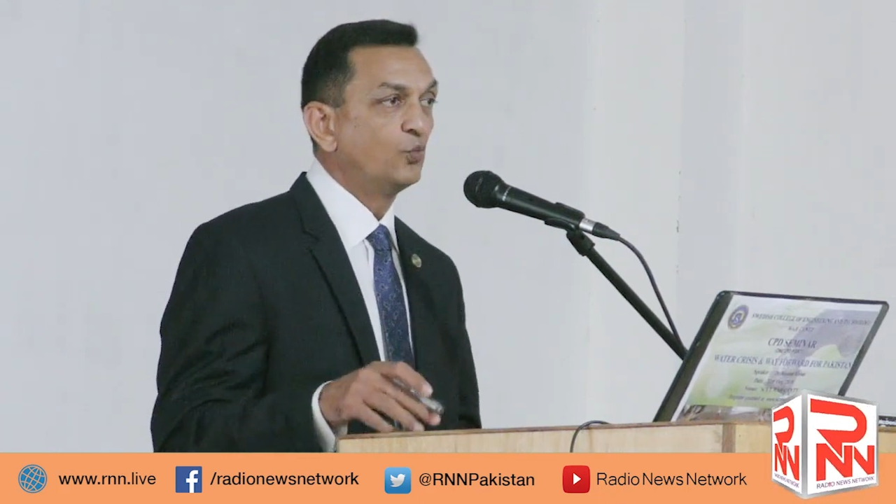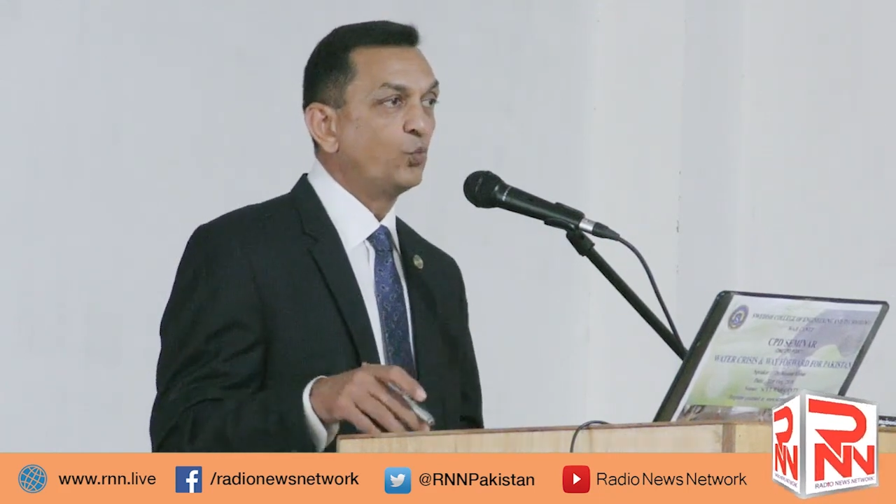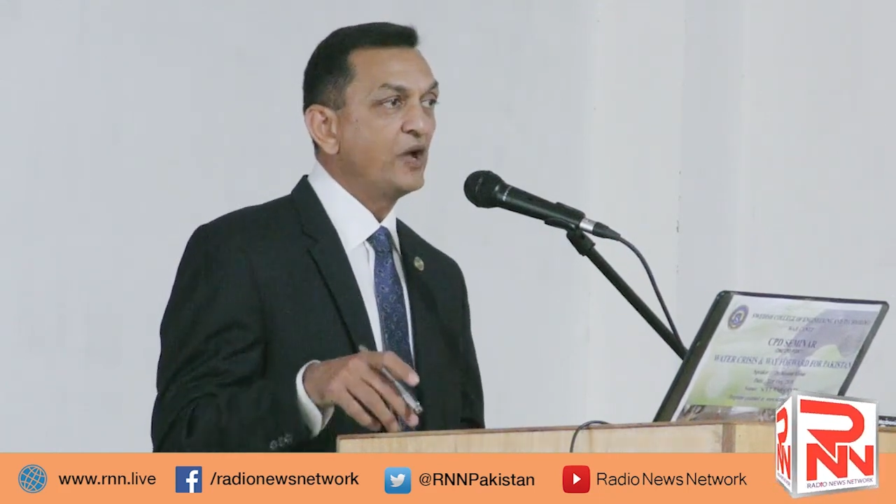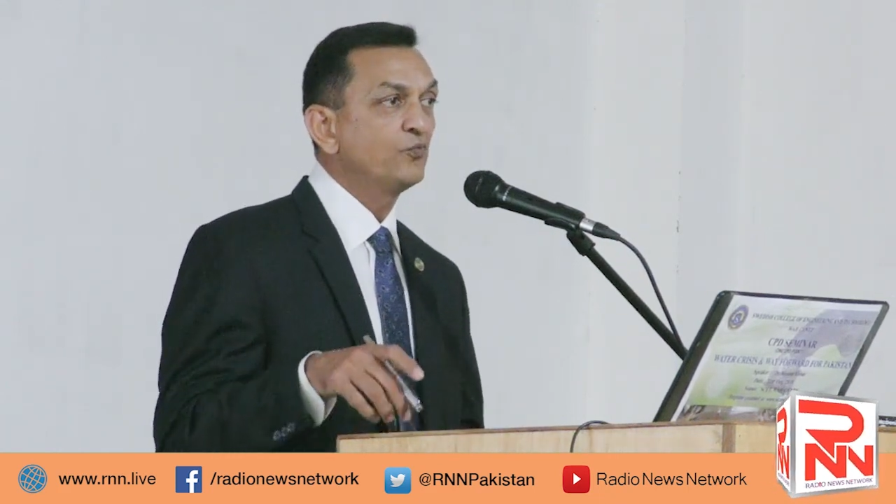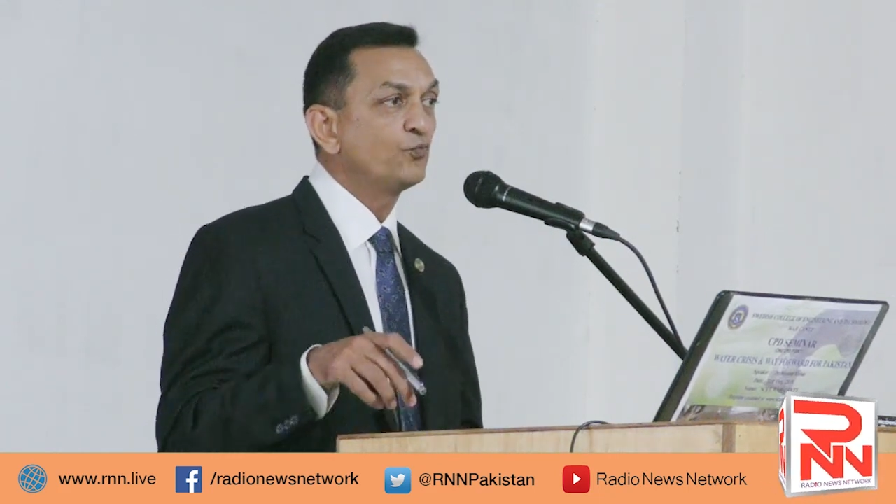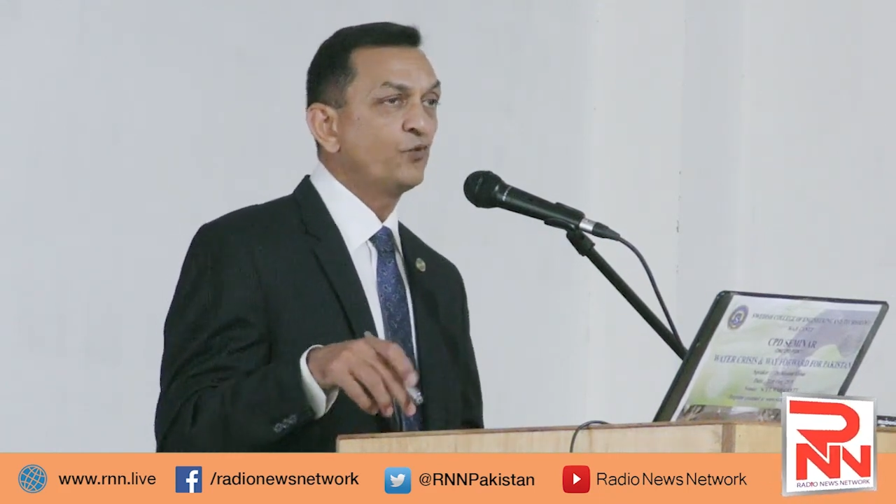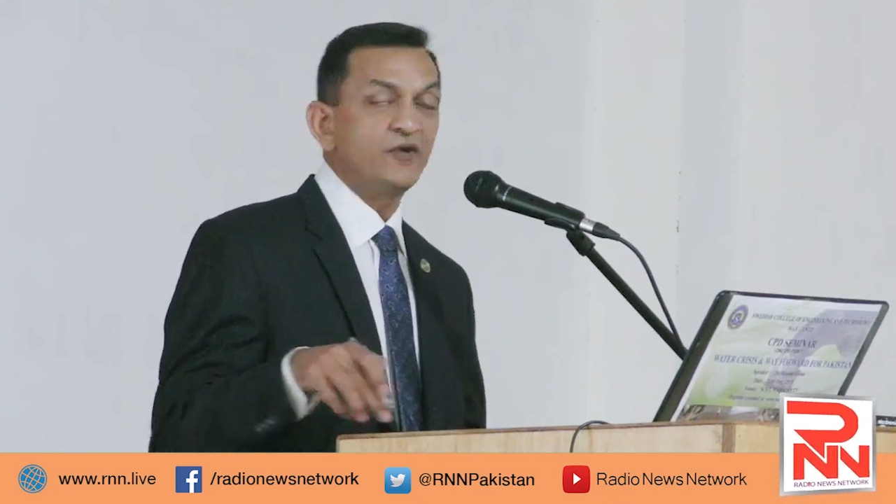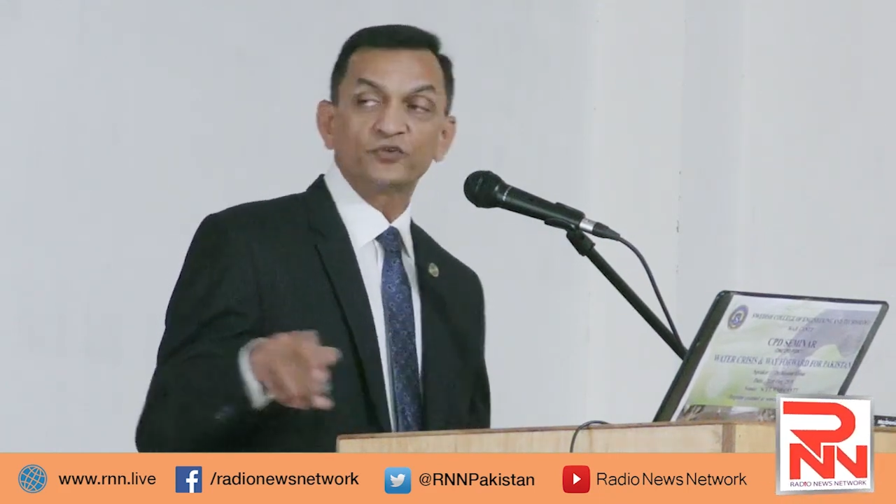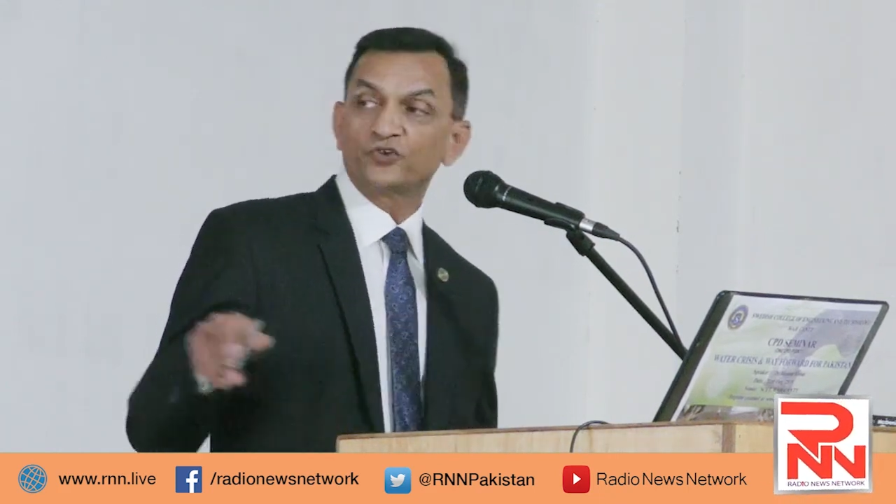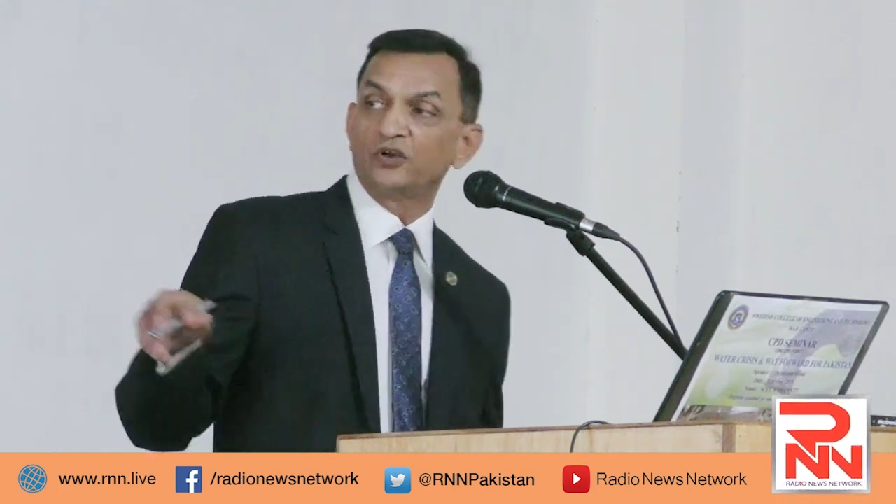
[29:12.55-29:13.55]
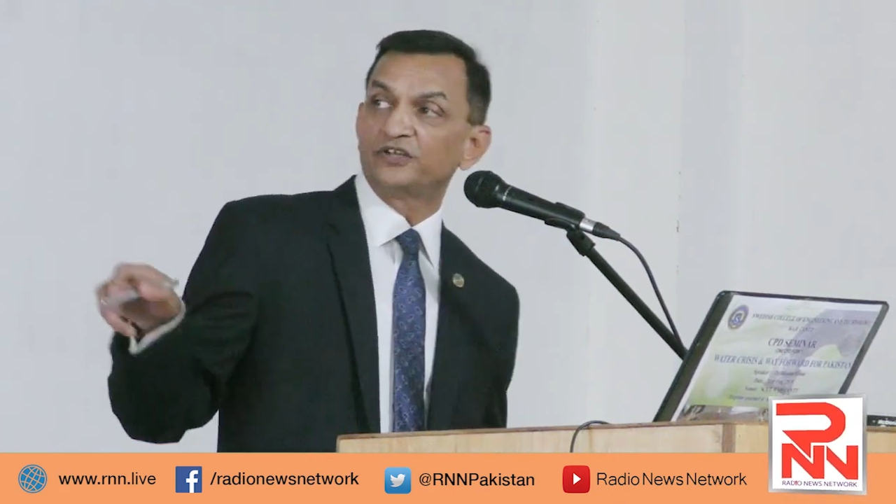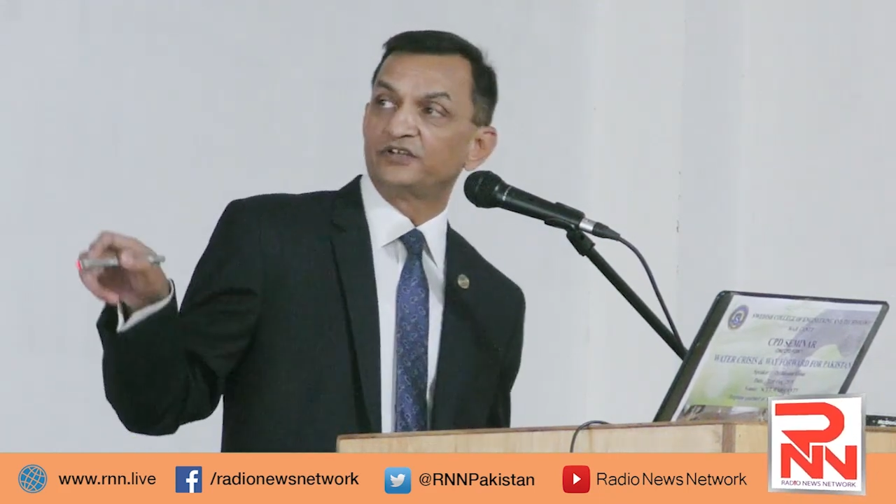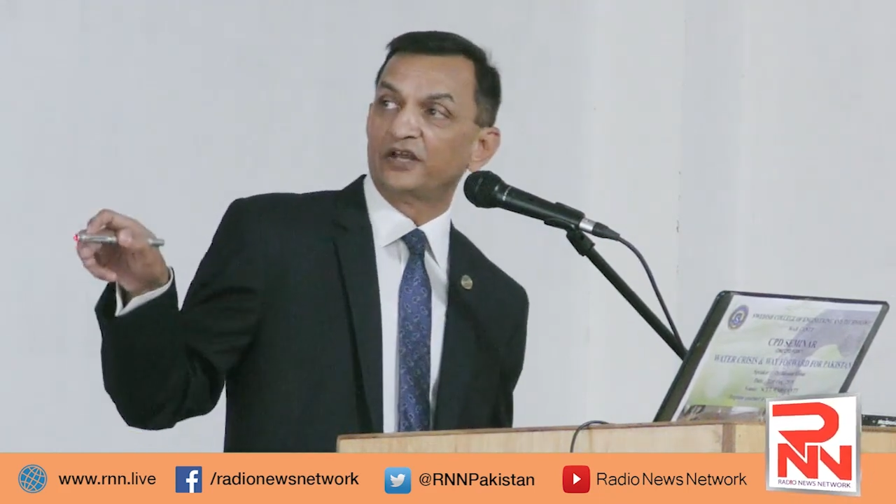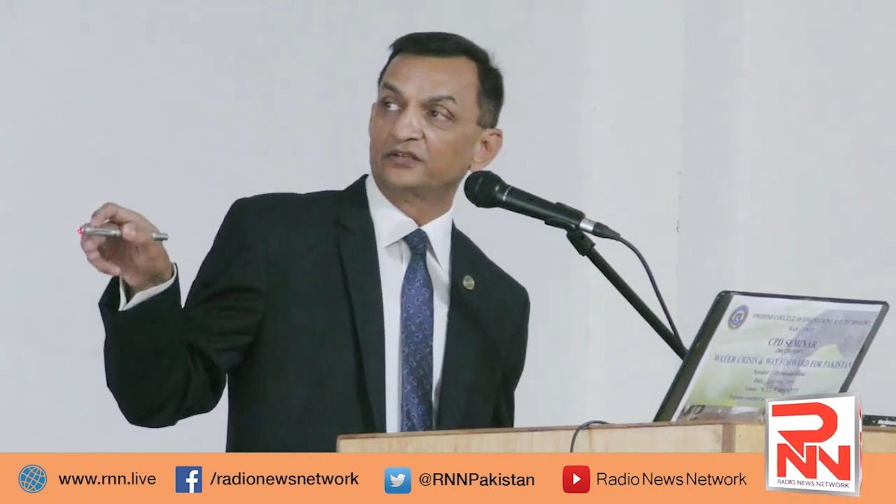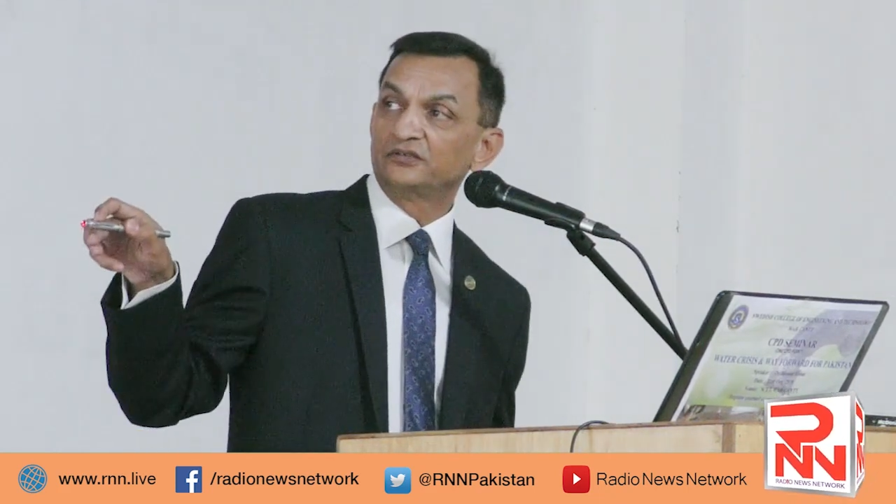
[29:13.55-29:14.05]
Why was all
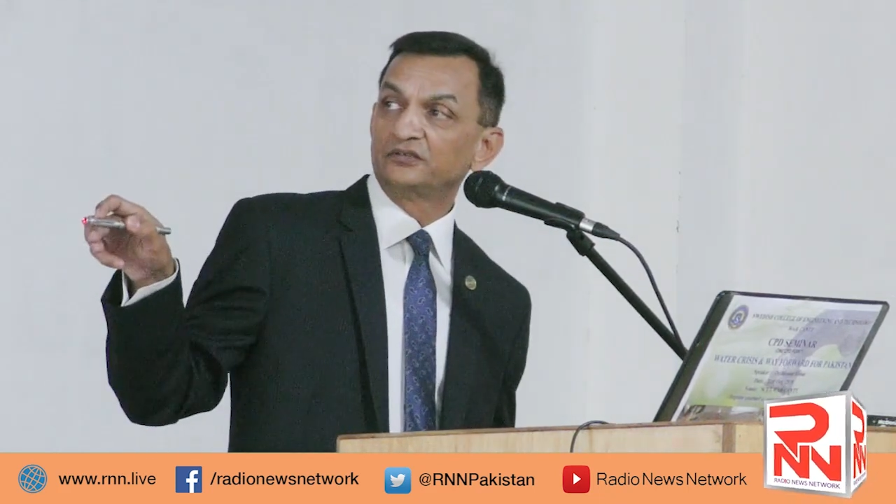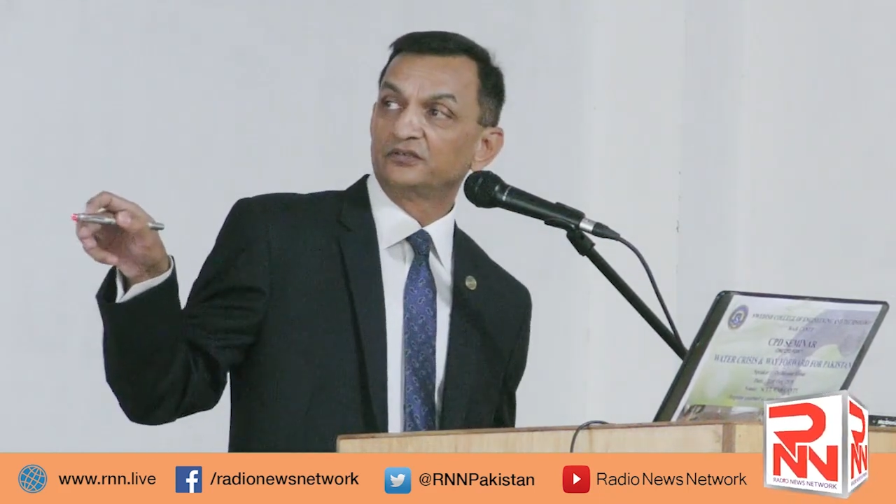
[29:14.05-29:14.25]
that done?